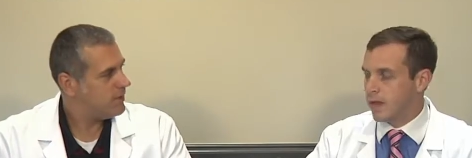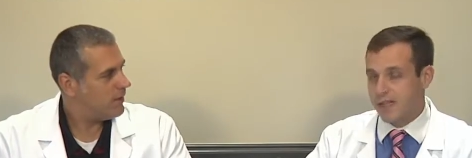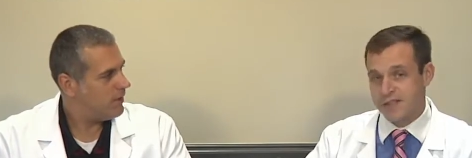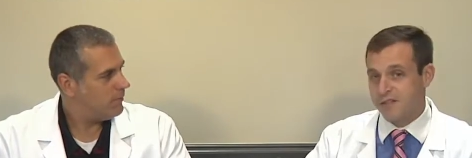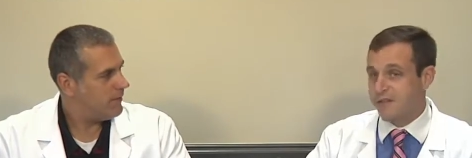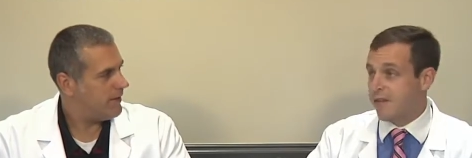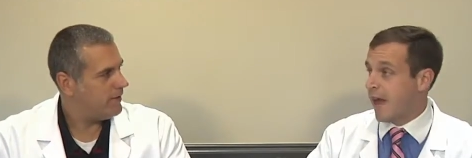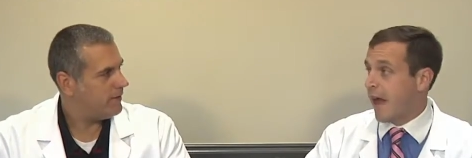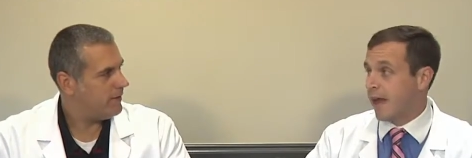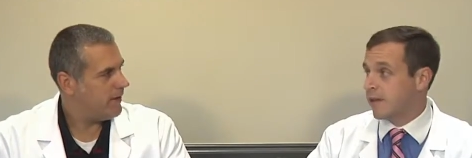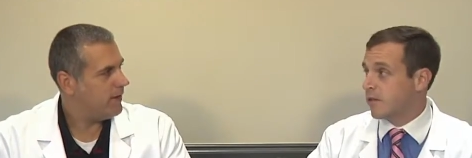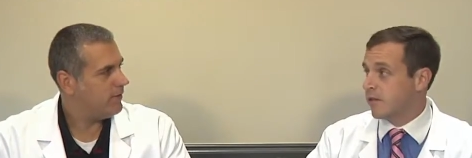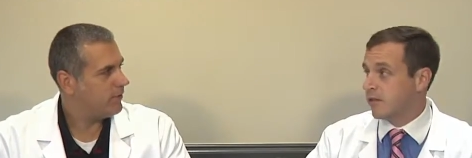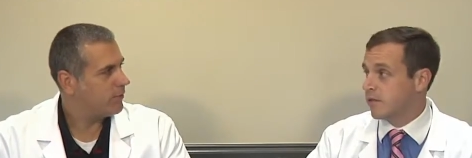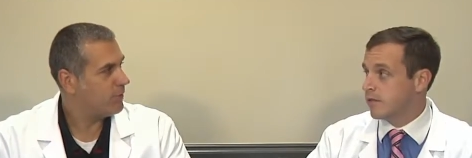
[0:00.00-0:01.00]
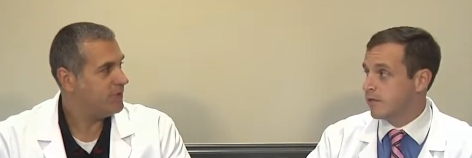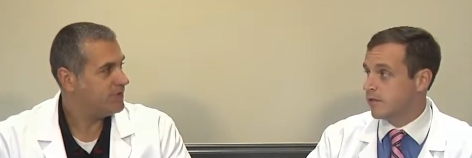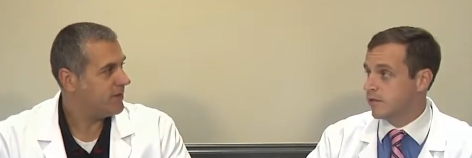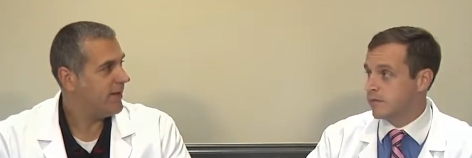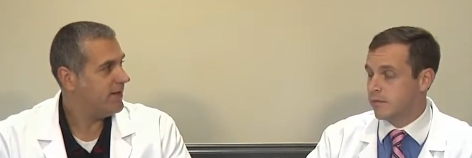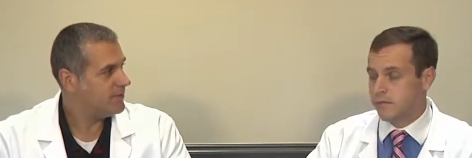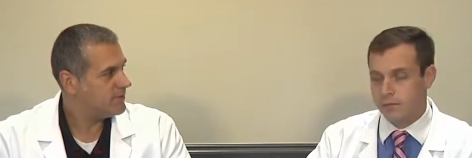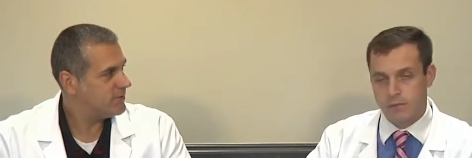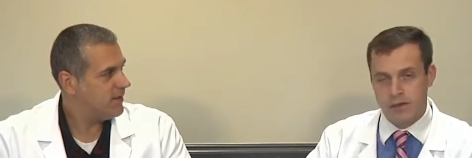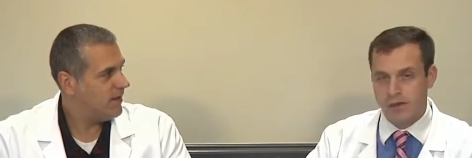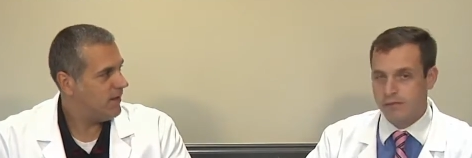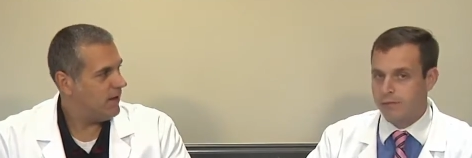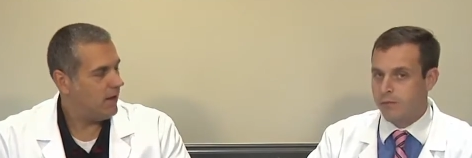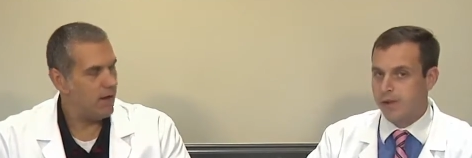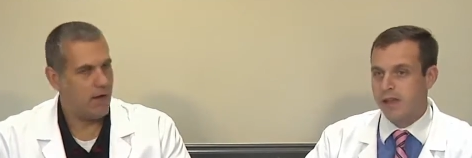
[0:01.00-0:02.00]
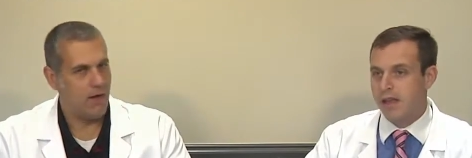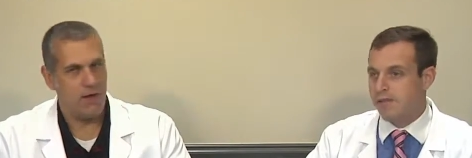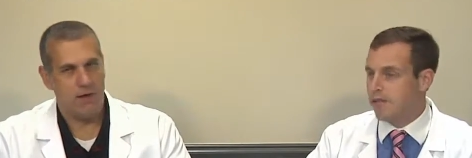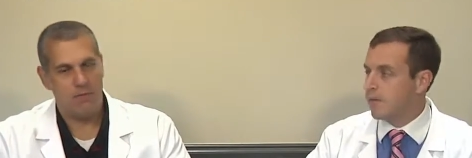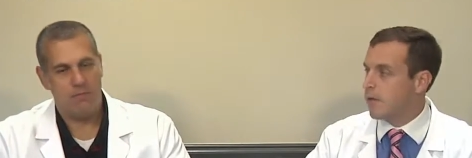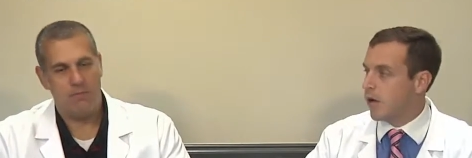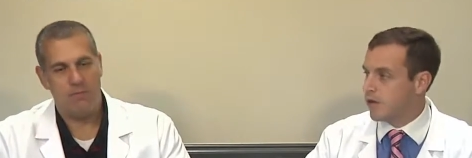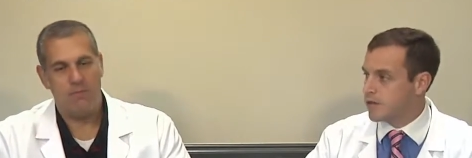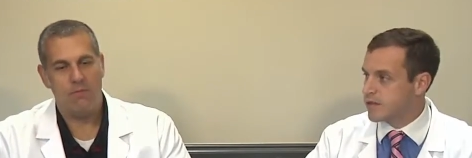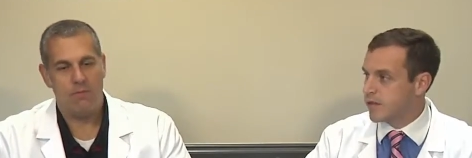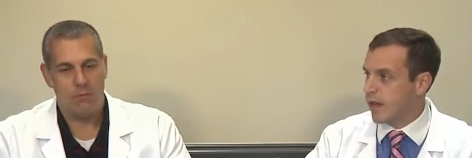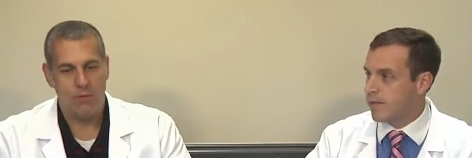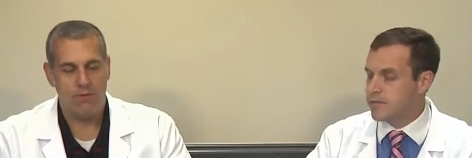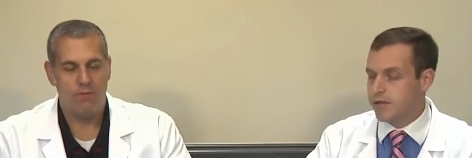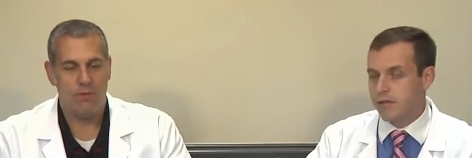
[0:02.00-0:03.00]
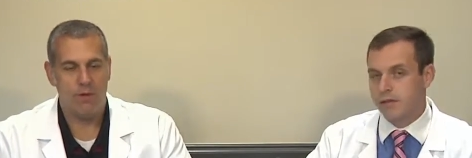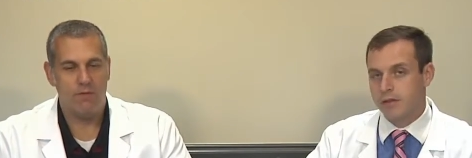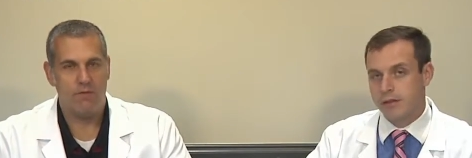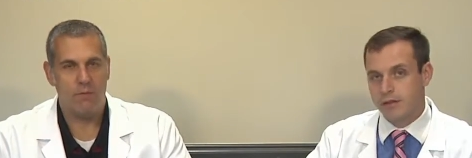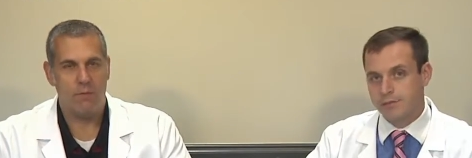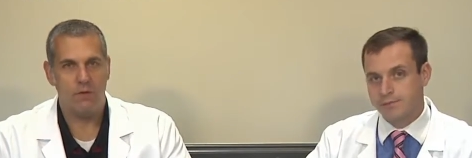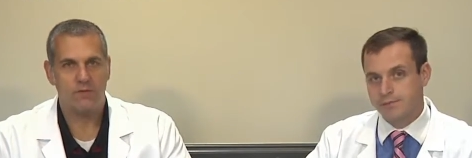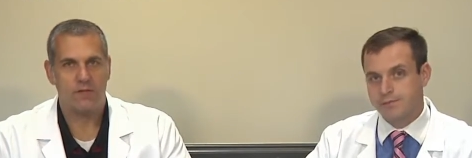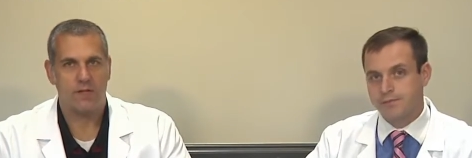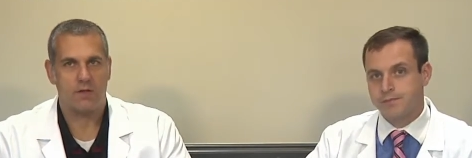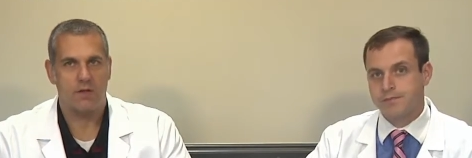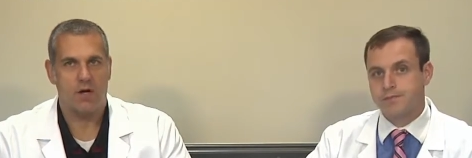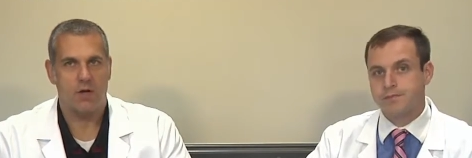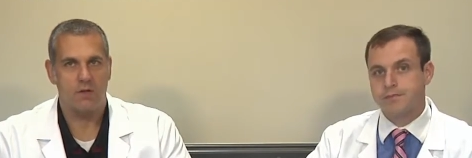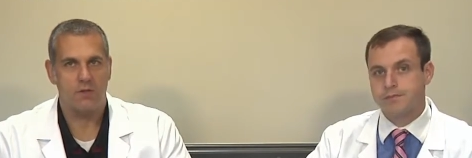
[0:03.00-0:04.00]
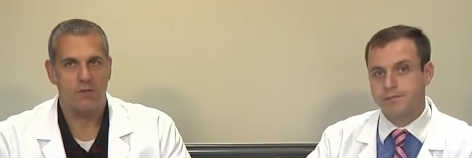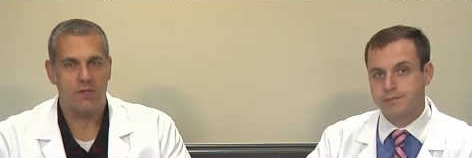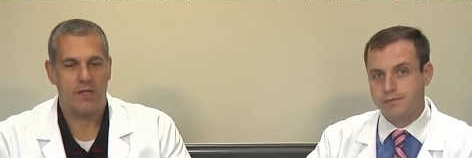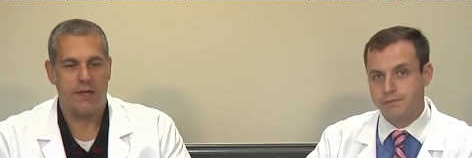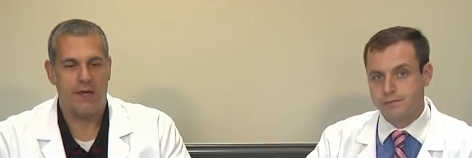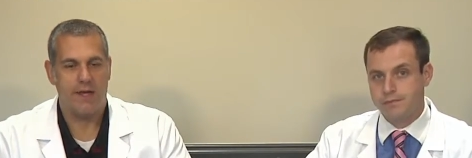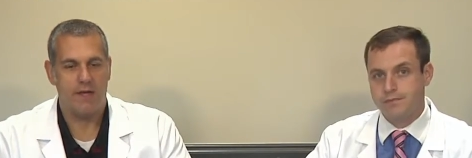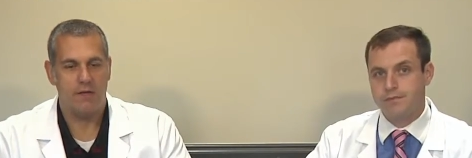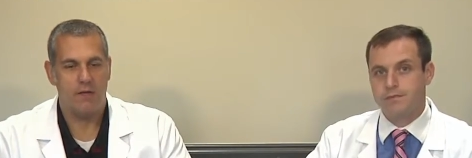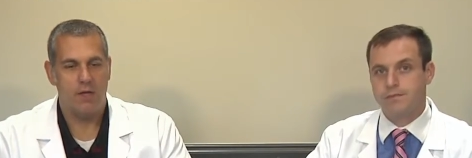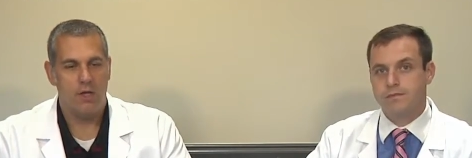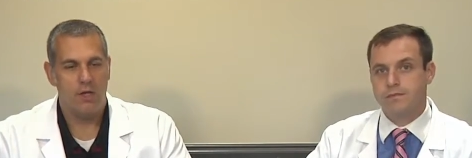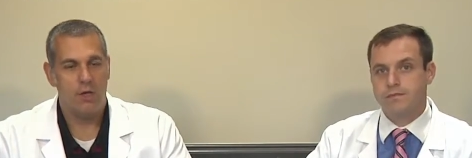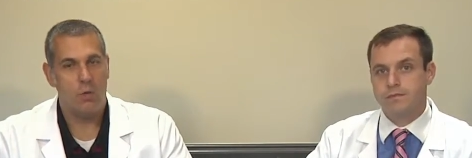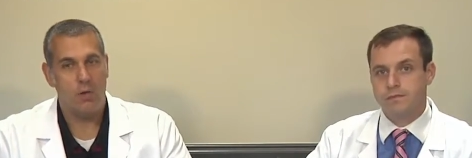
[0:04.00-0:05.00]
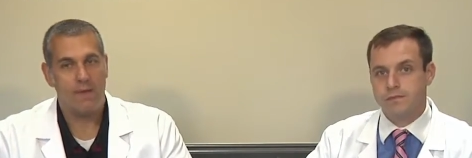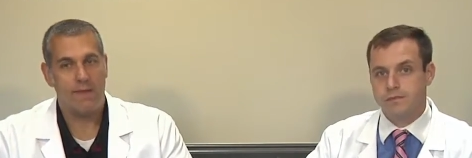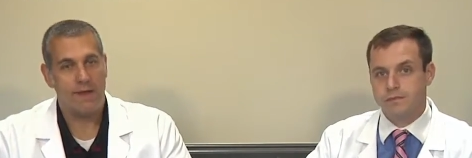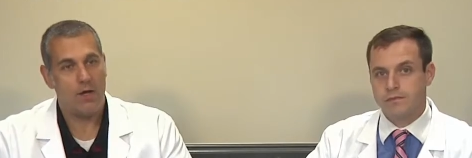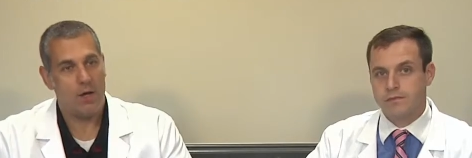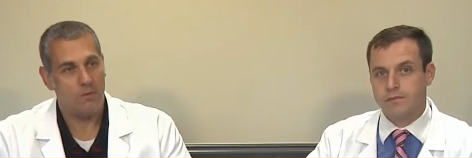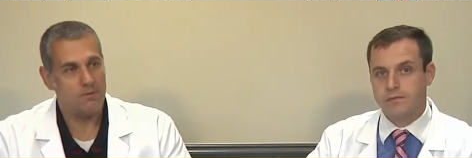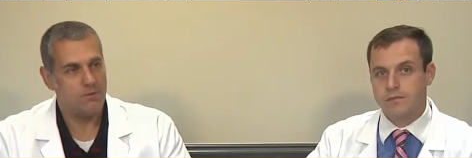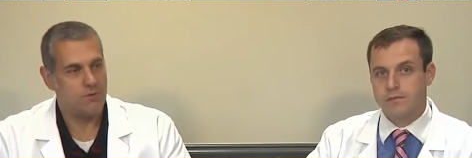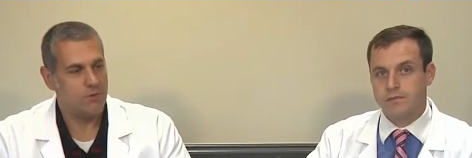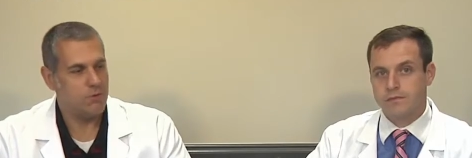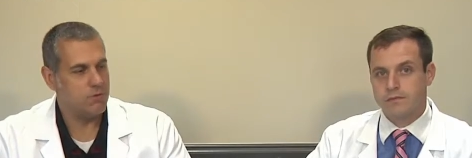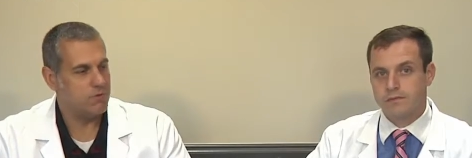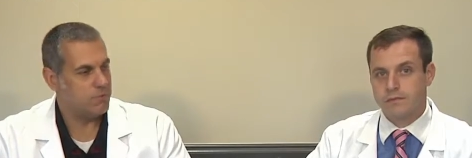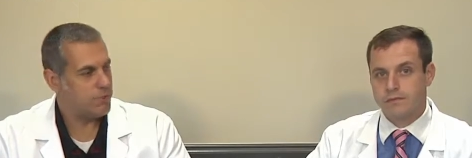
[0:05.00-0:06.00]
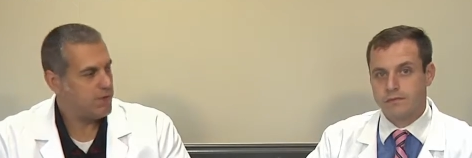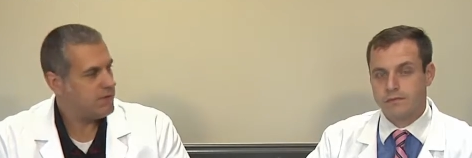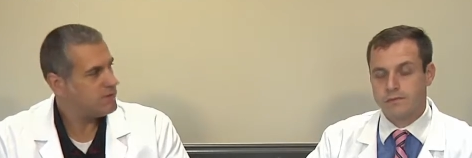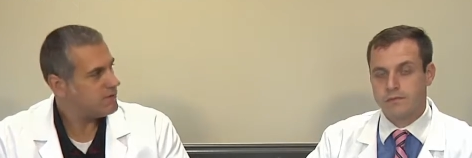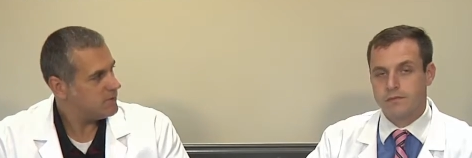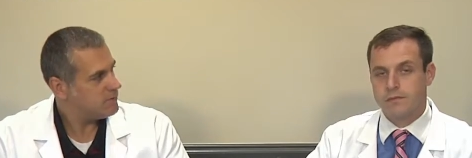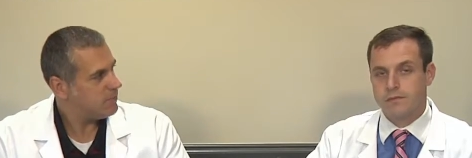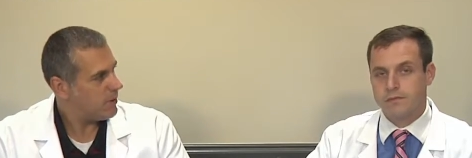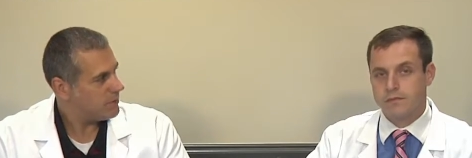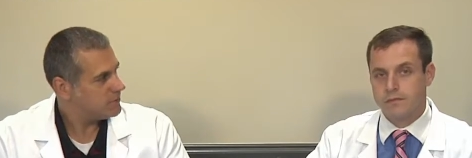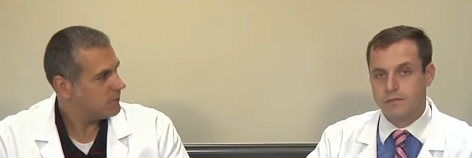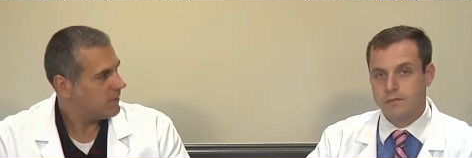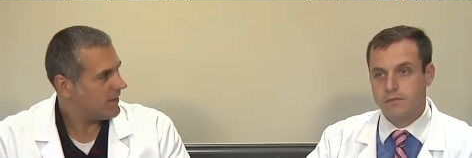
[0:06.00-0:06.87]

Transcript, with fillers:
Speaker 1: That's um, a fact. In, in, three states, we have we um, have the um, most. Absolutely, we have, we have, the most technology, and you know what that helps us do is piece this puzzle